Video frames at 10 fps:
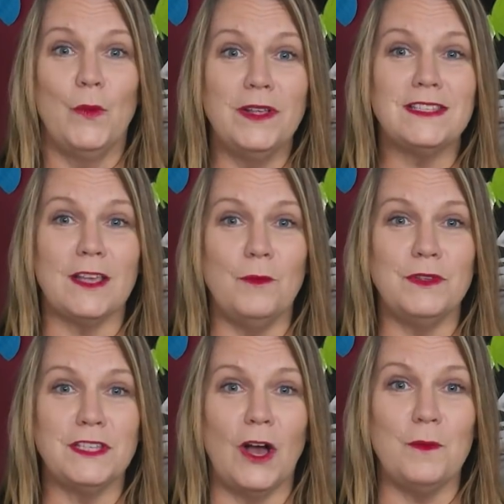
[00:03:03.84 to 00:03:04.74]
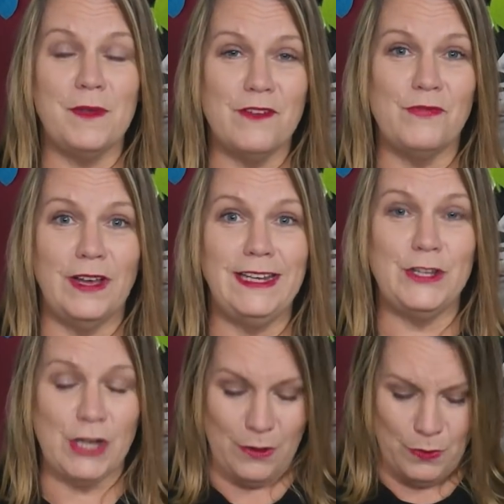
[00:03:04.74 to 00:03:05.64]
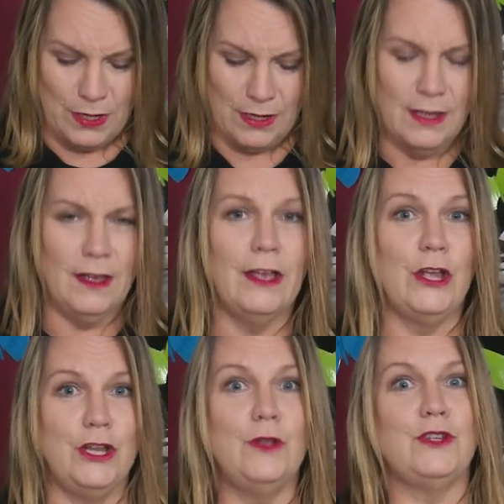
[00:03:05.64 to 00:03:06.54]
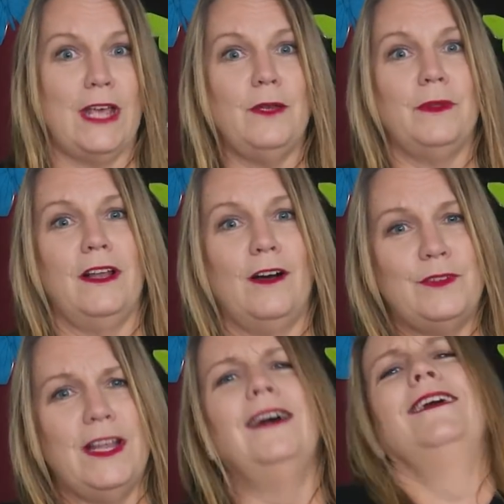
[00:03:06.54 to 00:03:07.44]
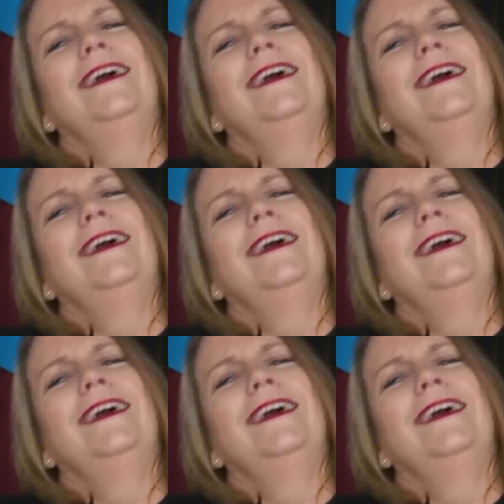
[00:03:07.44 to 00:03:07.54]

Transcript: when someone told me a funny joke. Can you shake with laughter?